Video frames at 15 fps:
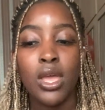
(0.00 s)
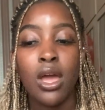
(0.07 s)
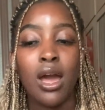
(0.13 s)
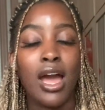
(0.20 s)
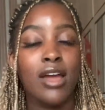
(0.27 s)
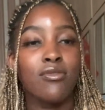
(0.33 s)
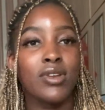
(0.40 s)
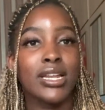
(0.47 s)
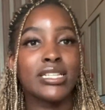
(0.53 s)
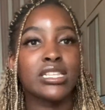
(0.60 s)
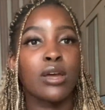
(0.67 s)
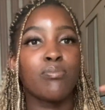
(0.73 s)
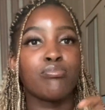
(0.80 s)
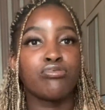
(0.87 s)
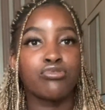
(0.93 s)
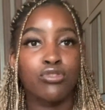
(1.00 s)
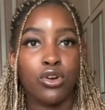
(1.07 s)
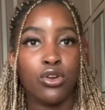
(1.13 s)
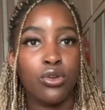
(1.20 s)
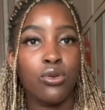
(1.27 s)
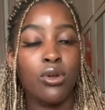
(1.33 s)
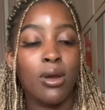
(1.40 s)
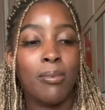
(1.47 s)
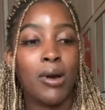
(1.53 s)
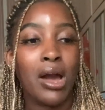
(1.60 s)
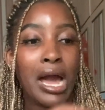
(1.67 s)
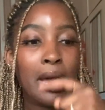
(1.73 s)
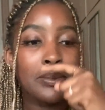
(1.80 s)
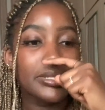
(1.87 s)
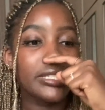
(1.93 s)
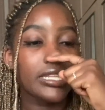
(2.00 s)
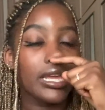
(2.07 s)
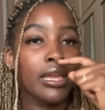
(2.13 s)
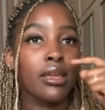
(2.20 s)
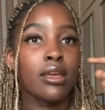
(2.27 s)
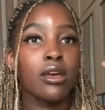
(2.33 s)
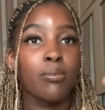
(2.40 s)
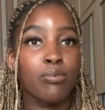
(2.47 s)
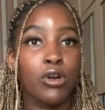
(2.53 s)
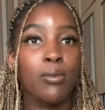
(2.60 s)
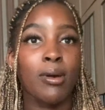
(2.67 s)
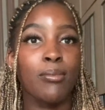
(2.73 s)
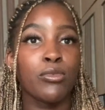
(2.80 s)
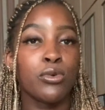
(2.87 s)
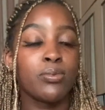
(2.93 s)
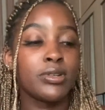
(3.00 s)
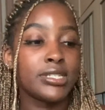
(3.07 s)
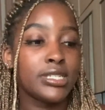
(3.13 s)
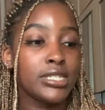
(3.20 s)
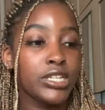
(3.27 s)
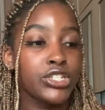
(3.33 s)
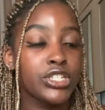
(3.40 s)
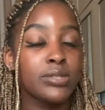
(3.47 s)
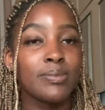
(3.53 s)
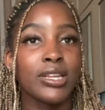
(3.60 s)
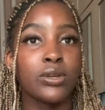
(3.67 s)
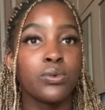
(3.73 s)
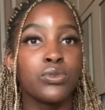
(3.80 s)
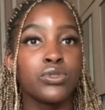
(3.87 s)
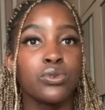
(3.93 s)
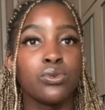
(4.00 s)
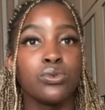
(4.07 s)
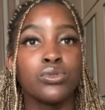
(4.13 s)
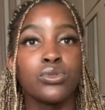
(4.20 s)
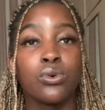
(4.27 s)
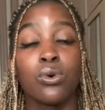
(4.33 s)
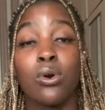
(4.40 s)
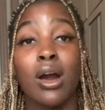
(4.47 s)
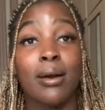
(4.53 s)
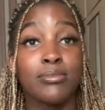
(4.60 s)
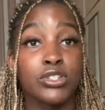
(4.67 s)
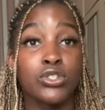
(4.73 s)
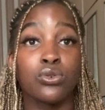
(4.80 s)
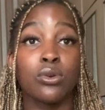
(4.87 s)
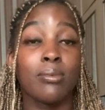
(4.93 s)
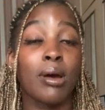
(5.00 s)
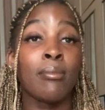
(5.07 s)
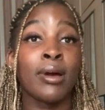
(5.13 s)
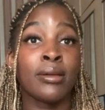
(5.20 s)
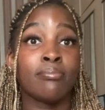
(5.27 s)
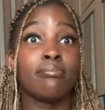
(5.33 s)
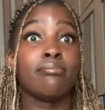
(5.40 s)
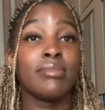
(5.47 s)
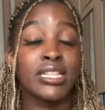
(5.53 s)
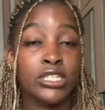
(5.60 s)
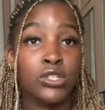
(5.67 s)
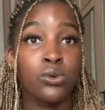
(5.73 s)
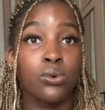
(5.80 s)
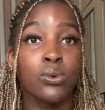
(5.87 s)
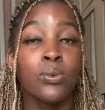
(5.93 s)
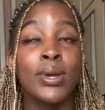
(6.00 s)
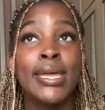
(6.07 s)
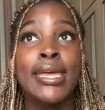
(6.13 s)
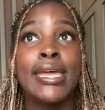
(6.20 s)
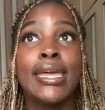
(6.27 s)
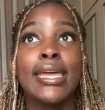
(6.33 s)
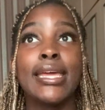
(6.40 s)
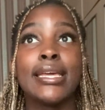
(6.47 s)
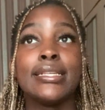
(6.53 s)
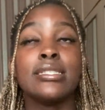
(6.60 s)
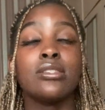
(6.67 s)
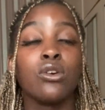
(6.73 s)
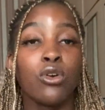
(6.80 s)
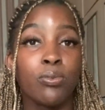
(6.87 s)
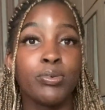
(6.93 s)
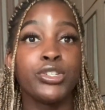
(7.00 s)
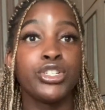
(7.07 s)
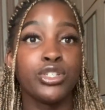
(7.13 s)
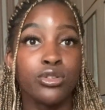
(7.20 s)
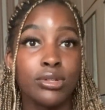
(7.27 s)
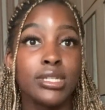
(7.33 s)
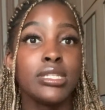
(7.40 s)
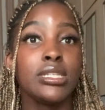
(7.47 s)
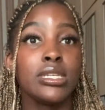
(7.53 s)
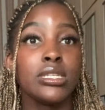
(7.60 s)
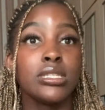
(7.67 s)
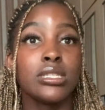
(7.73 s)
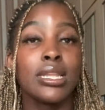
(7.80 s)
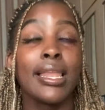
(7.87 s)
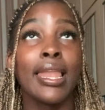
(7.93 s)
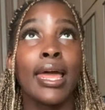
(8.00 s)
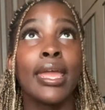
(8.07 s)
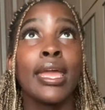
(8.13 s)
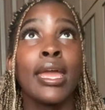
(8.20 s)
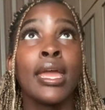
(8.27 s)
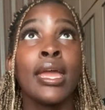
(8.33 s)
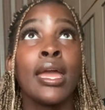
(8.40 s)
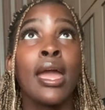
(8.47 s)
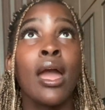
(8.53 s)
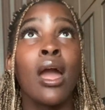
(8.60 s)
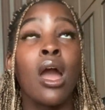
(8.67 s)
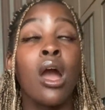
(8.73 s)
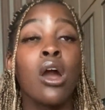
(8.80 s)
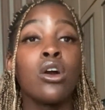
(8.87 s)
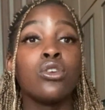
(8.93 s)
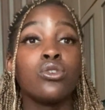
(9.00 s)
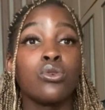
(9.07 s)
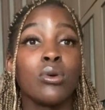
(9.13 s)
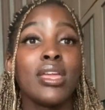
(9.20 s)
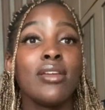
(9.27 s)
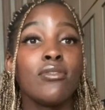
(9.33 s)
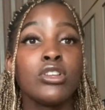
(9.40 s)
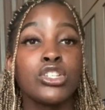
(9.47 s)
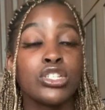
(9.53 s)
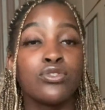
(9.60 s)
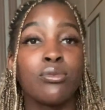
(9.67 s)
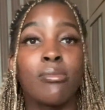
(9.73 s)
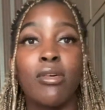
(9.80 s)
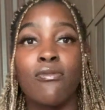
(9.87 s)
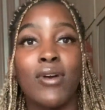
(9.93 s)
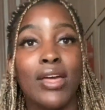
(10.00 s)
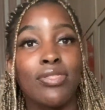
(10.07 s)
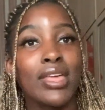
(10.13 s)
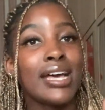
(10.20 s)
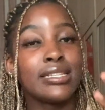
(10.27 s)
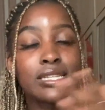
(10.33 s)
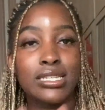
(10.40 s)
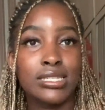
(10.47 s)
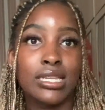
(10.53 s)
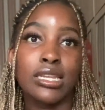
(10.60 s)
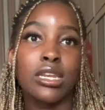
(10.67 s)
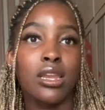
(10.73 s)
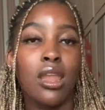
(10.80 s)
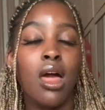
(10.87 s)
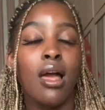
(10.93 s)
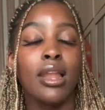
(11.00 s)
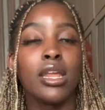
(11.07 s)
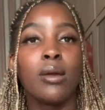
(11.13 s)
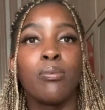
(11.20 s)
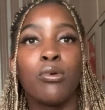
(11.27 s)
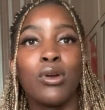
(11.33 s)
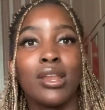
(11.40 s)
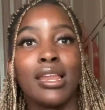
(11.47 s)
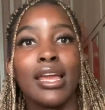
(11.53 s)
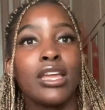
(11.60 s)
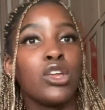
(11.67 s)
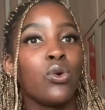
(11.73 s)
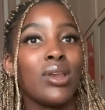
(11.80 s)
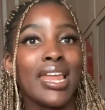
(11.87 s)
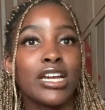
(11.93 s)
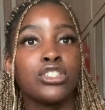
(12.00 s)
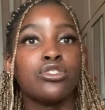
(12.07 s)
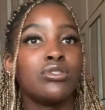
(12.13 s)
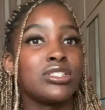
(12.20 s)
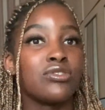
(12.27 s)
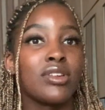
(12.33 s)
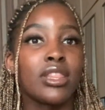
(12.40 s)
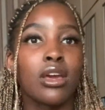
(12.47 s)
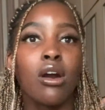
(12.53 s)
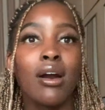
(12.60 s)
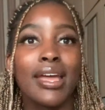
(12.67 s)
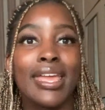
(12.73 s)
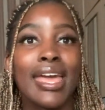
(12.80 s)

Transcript: I realized I would say a pro about more prestigious medical schools, or I'm just talking about my med school, is the opportunities. Like, not even just from the fact that, as I said in an earlier point, like your lecturers are at the cutting